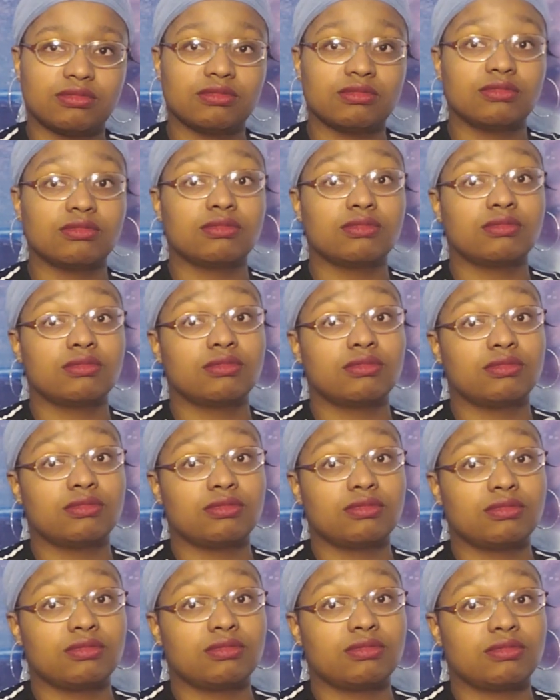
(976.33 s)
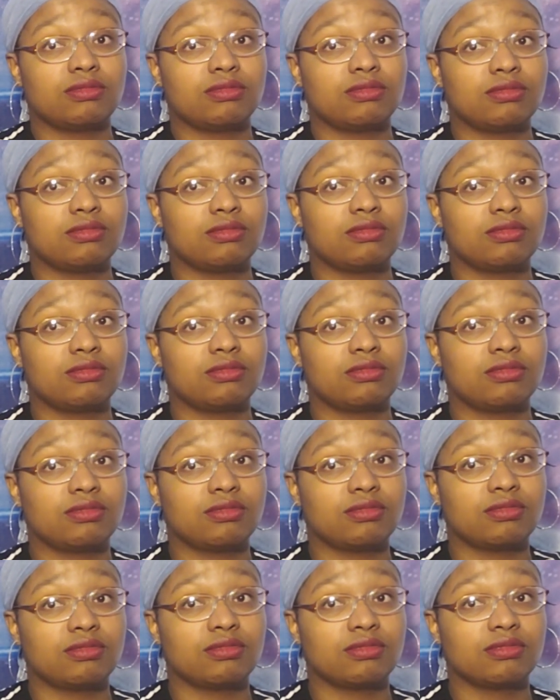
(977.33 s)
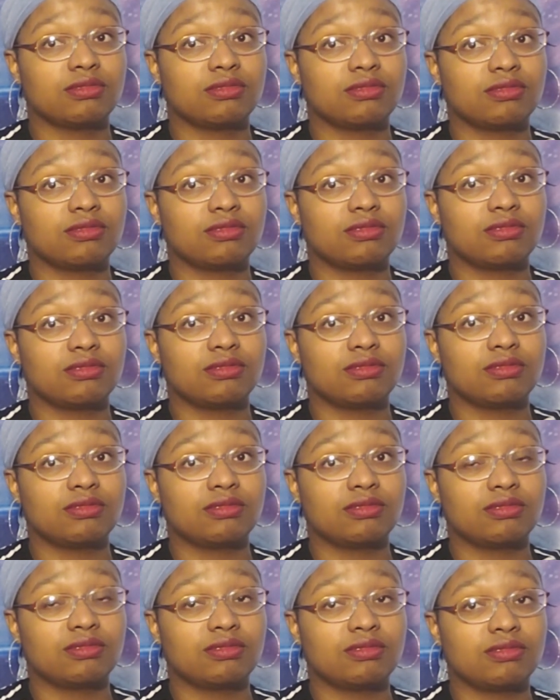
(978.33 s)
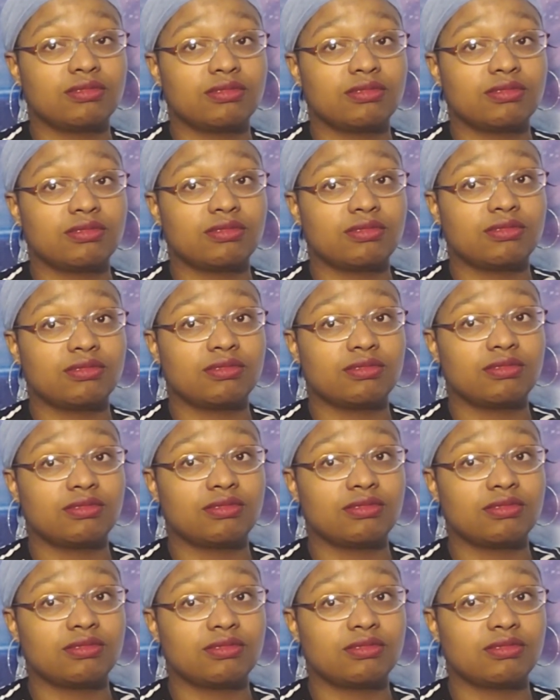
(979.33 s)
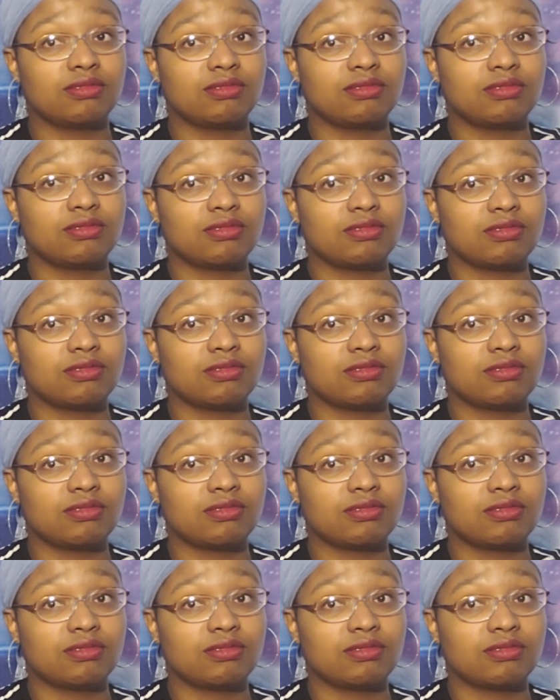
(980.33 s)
This person isn't speaking.